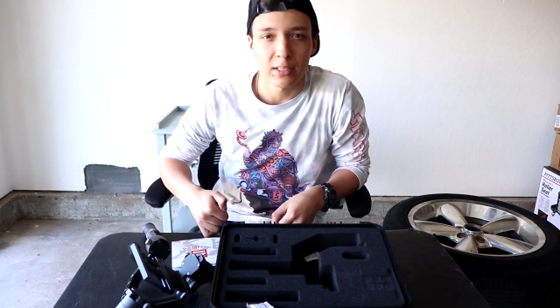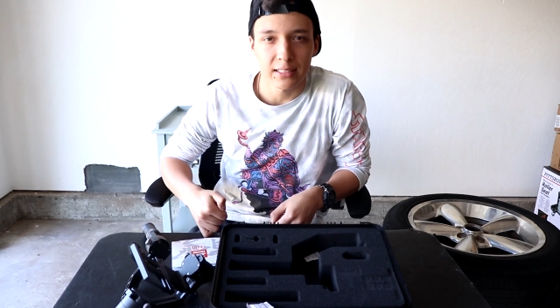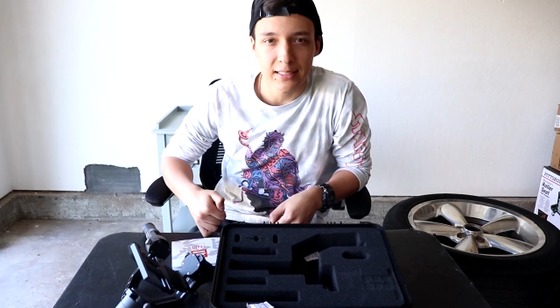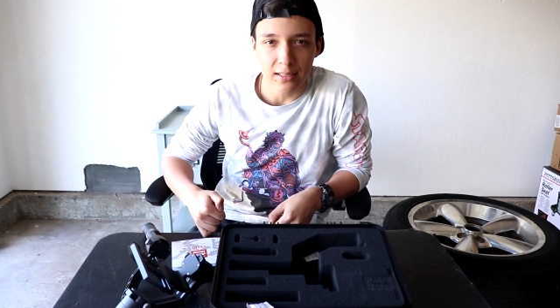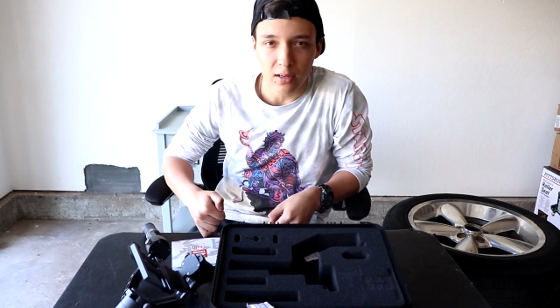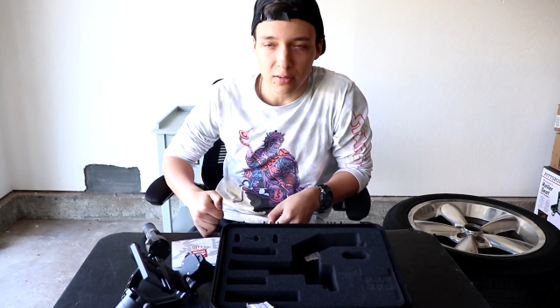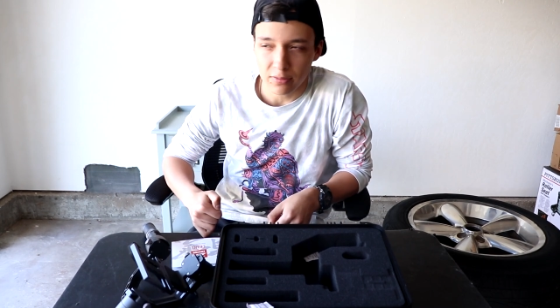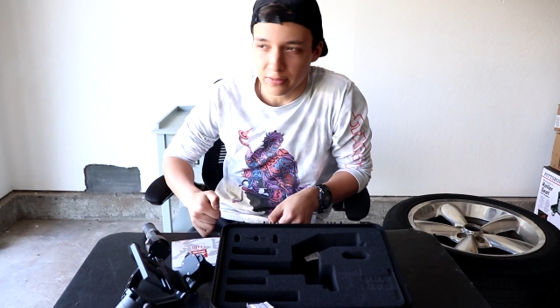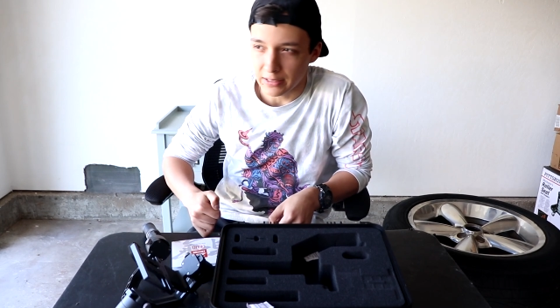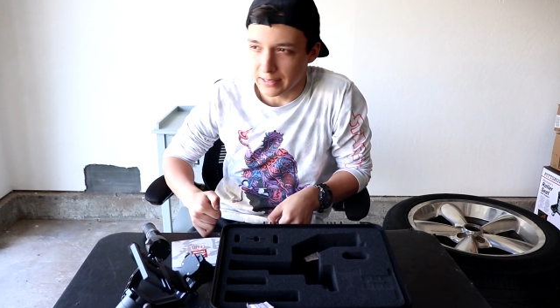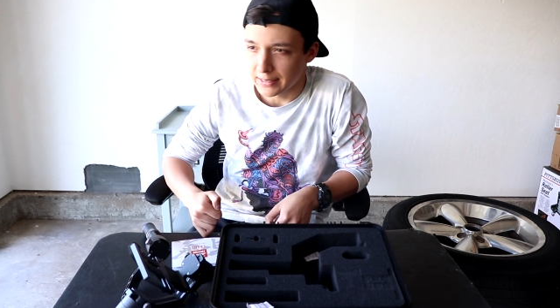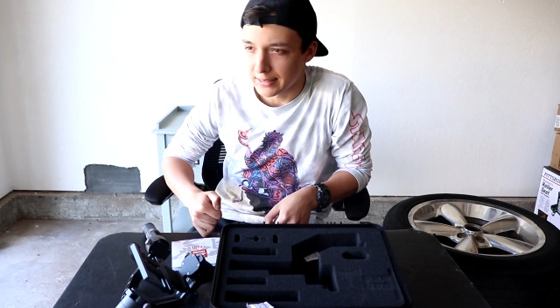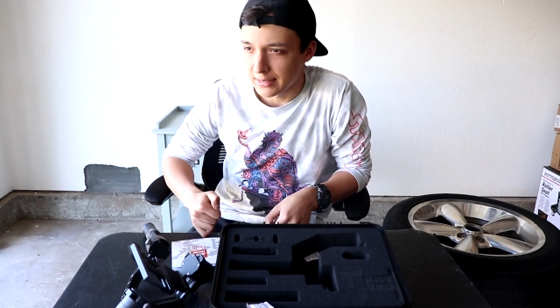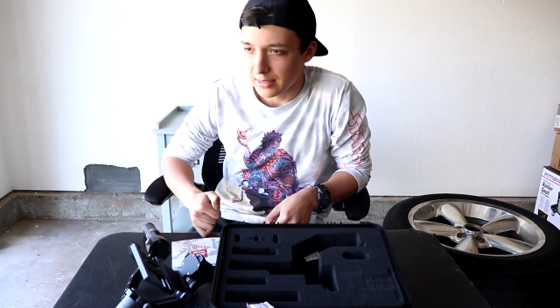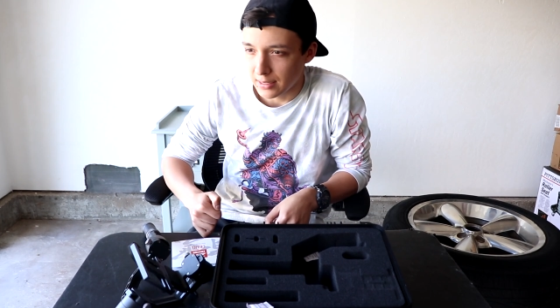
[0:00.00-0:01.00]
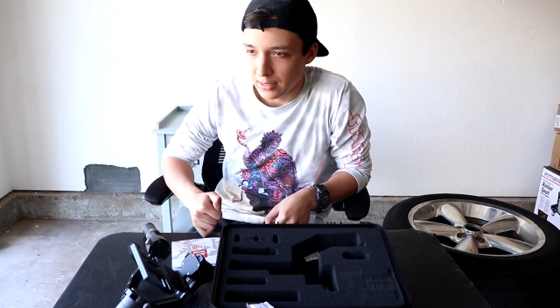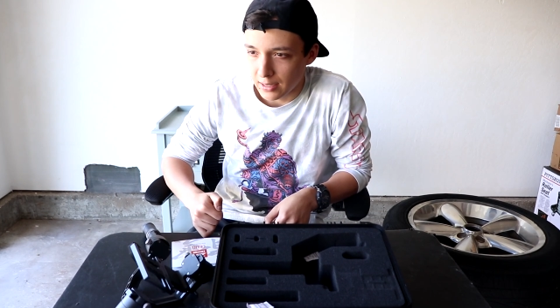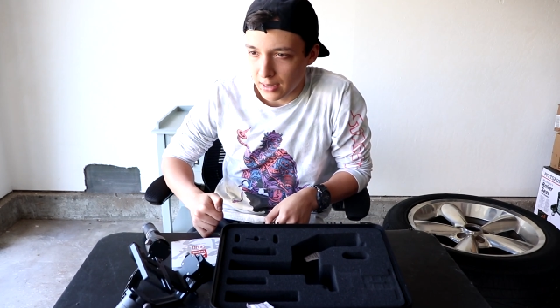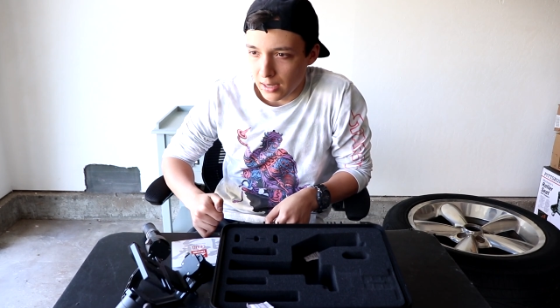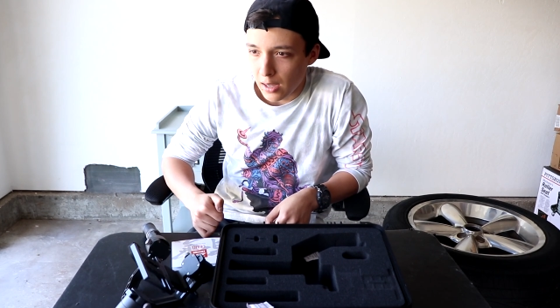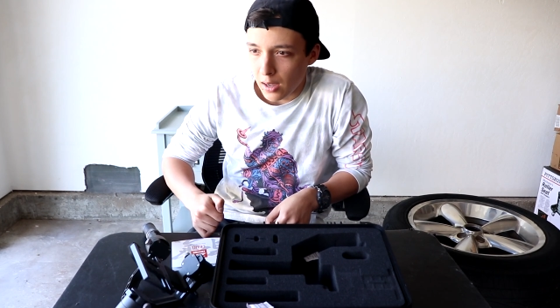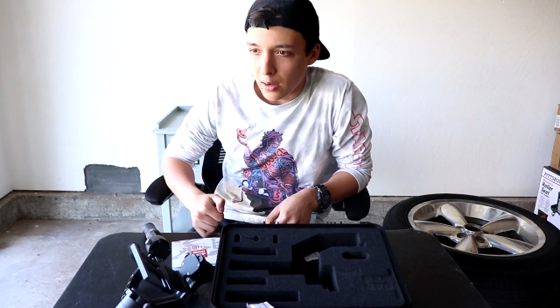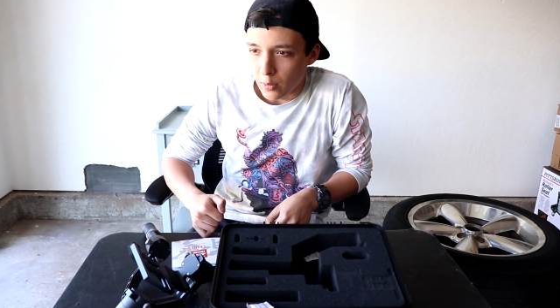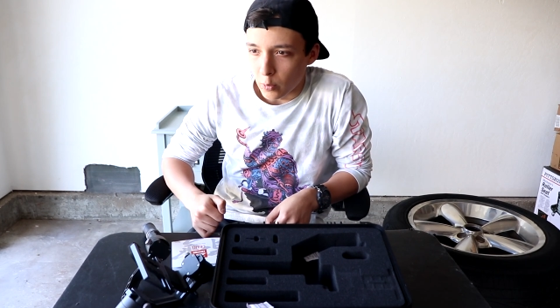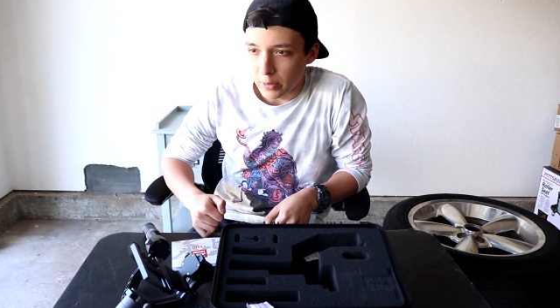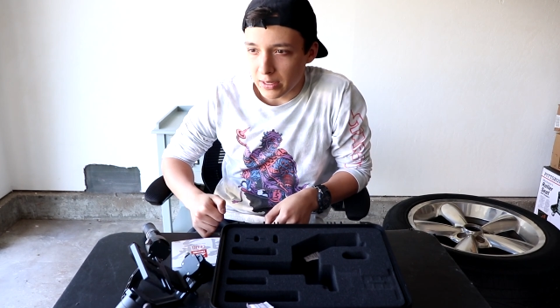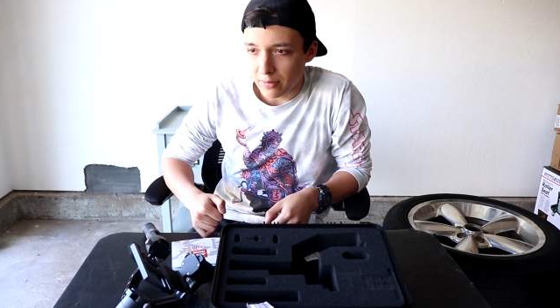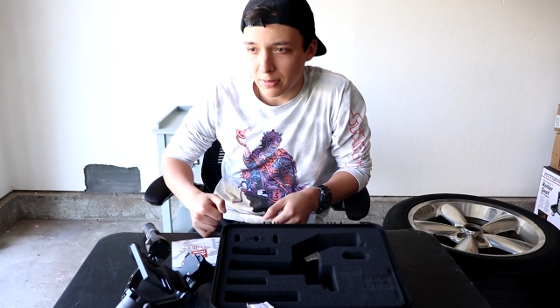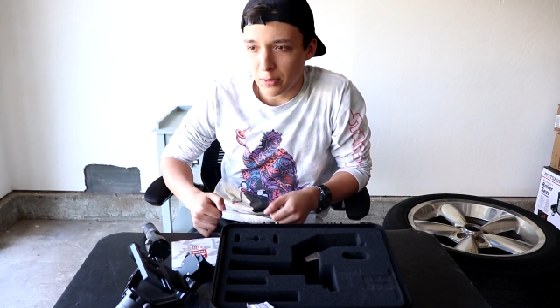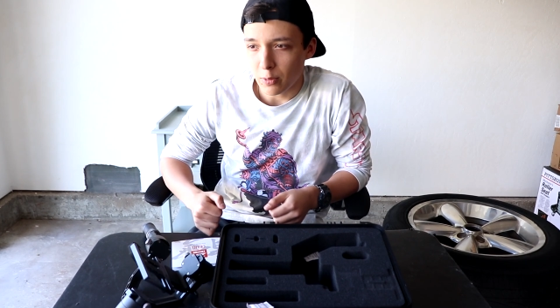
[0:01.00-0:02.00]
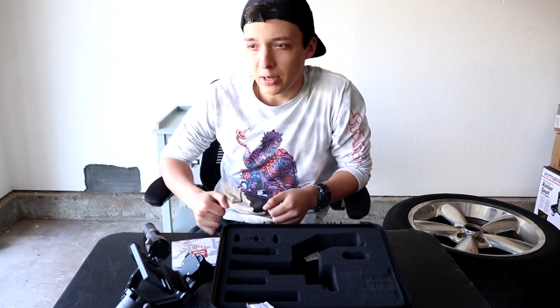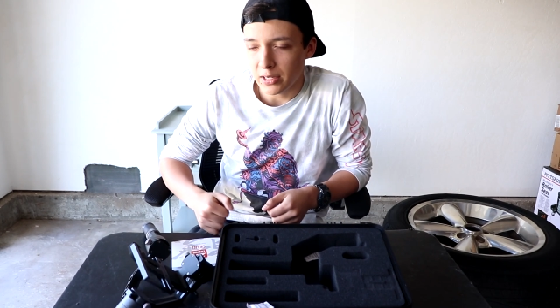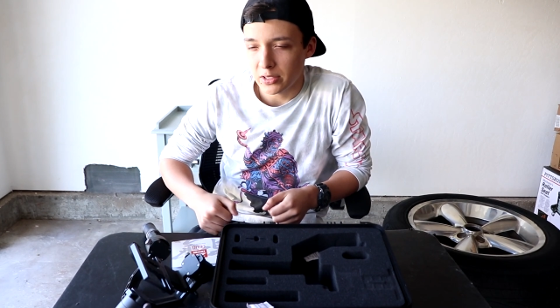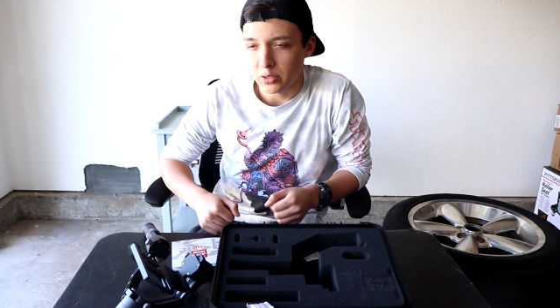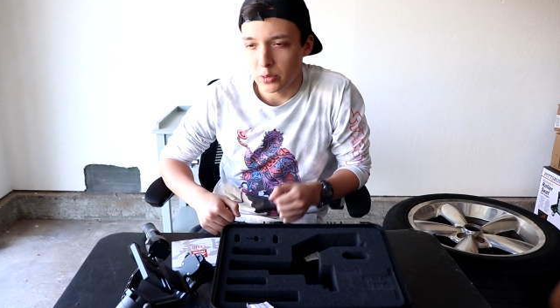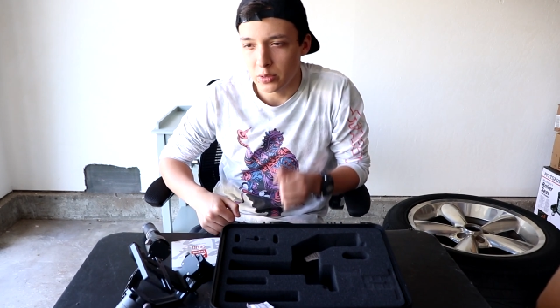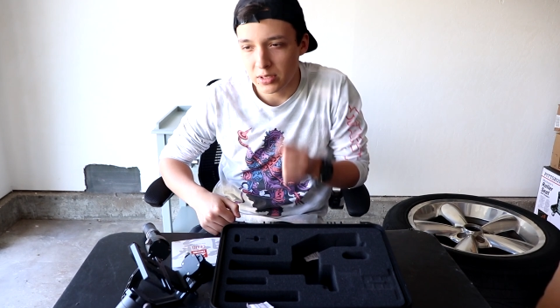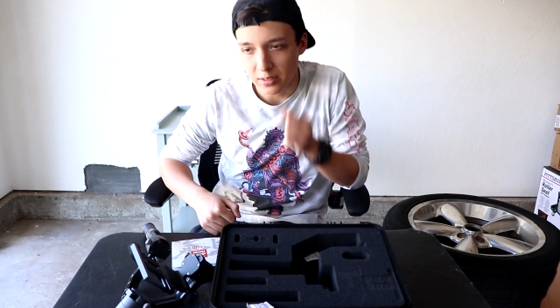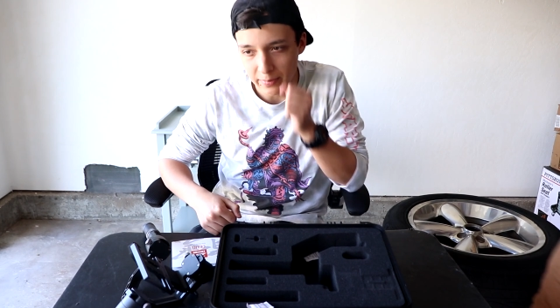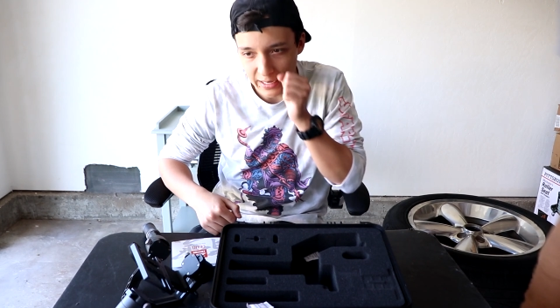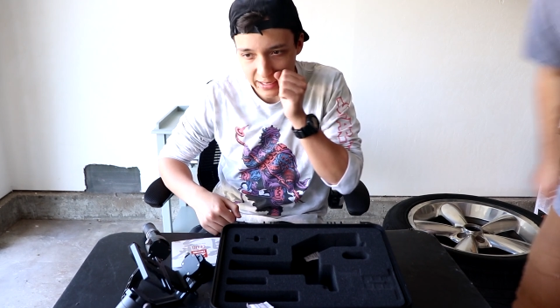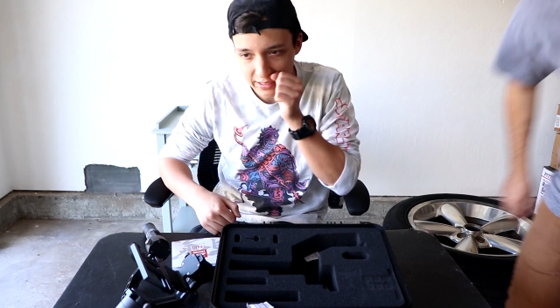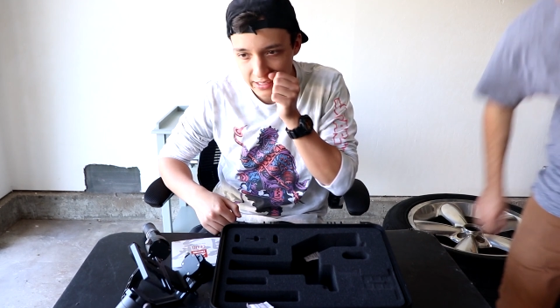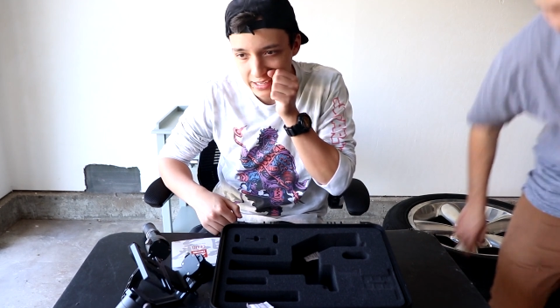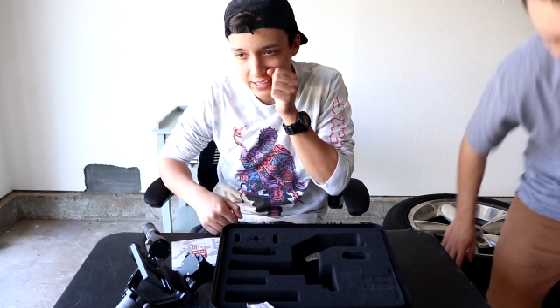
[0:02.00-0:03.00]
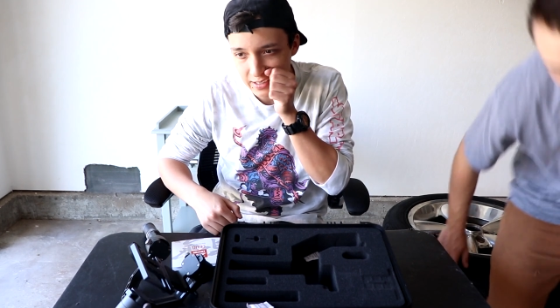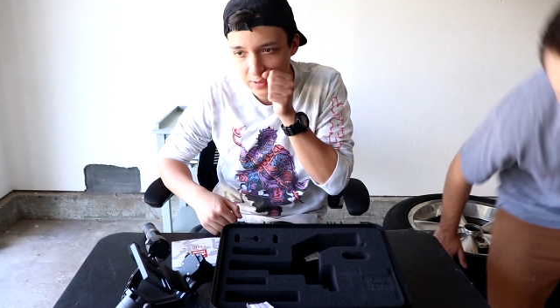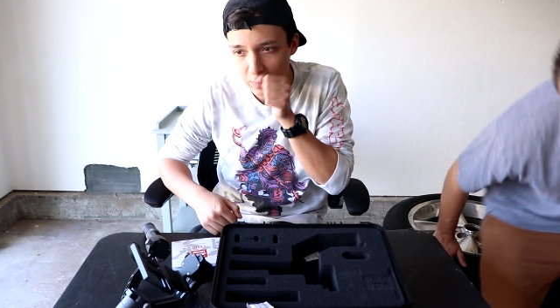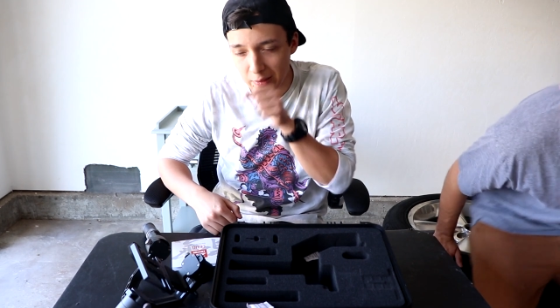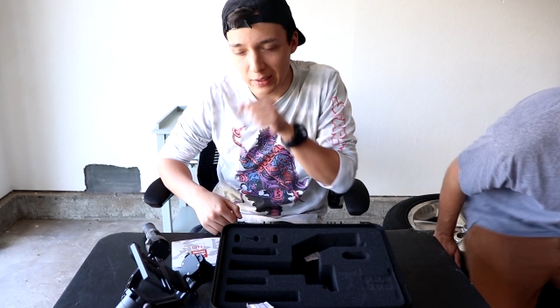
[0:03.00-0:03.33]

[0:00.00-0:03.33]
itself is, we definitely want to do some editing.